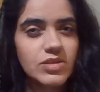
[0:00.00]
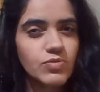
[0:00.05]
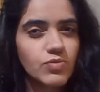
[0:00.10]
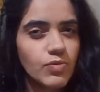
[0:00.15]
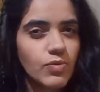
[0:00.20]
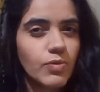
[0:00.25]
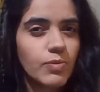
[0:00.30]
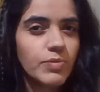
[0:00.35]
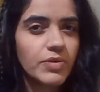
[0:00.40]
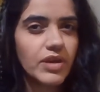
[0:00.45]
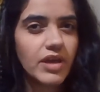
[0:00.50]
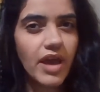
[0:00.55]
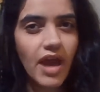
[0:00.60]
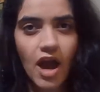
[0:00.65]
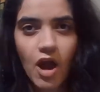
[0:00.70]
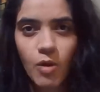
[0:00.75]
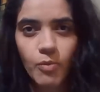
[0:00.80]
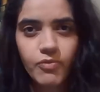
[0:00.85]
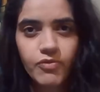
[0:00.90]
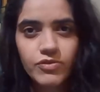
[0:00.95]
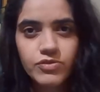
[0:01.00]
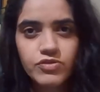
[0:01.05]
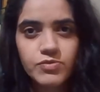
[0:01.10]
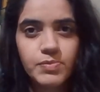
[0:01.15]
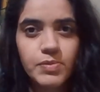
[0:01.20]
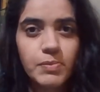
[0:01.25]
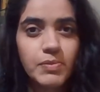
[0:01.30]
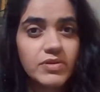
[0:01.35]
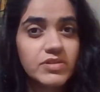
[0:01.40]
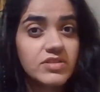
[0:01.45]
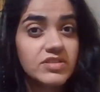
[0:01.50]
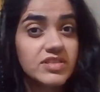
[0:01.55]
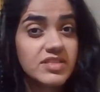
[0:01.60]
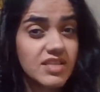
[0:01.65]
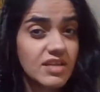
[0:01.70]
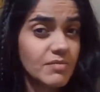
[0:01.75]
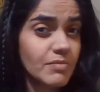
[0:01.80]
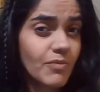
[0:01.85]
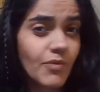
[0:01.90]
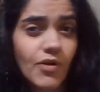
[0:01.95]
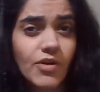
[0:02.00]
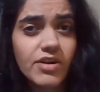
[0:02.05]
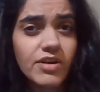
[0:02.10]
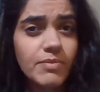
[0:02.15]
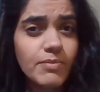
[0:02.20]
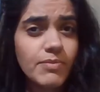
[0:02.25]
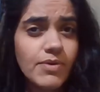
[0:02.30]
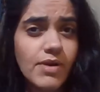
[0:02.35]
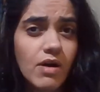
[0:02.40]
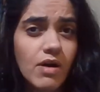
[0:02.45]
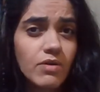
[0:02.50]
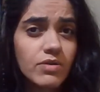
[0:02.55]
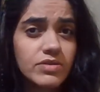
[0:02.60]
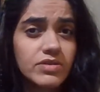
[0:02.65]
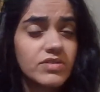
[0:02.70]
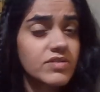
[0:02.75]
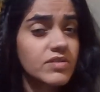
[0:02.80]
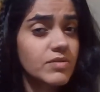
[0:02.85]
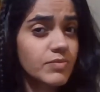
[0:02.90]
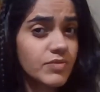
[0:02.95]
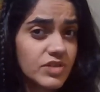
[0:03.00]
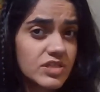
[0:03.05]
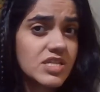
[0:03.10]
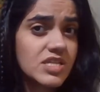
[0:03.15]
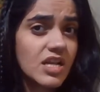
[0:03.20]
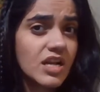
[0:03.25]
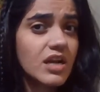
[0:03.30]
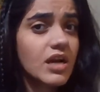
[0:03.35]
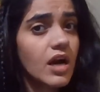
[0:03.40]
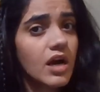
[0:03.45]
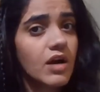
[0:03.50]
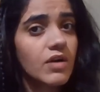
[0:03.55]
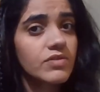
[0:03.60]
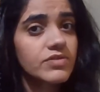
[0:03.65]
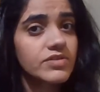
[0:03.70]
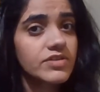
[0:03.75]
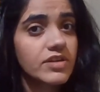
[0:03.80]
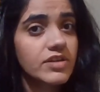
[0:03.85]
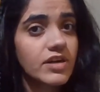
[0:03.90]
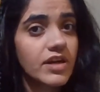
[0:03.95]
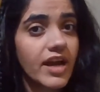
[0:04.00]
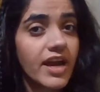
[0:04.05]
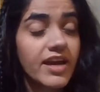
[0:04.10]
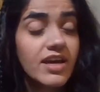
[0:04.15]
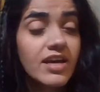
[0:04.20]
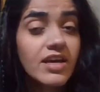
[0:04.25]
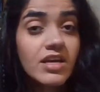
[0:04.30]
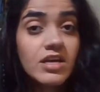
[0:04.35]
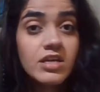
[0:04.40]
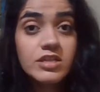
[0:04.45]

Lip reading: it will be helpful to people understand more about the Brazilian culture, okay?